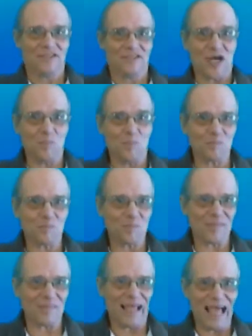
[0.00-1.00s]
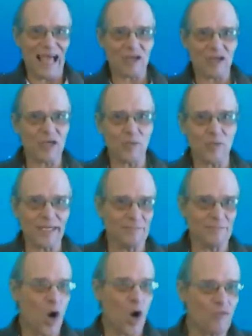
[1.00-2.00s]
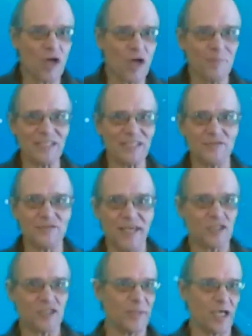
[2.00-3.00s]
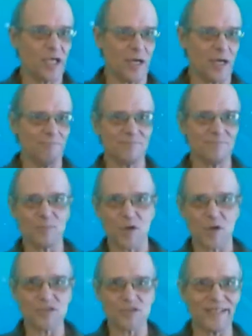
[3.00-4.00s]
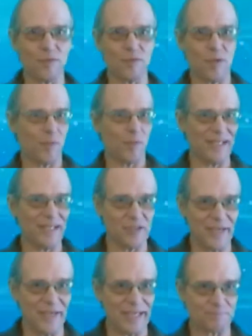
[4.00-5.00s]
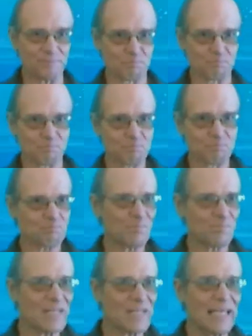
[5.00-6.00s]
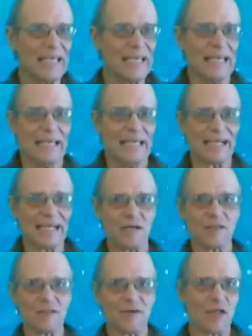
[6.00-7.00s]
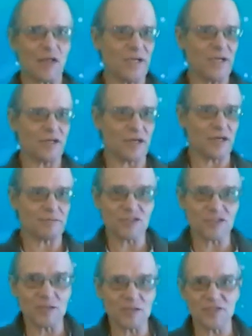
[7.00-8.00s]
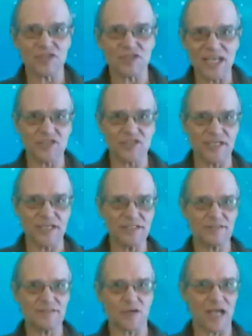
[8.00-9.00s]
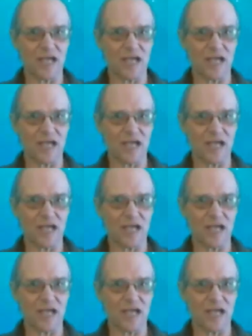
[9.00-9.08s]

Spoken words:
So how can we overcome this fear to become the person that we were meant to be? Now, the following are some suggestions for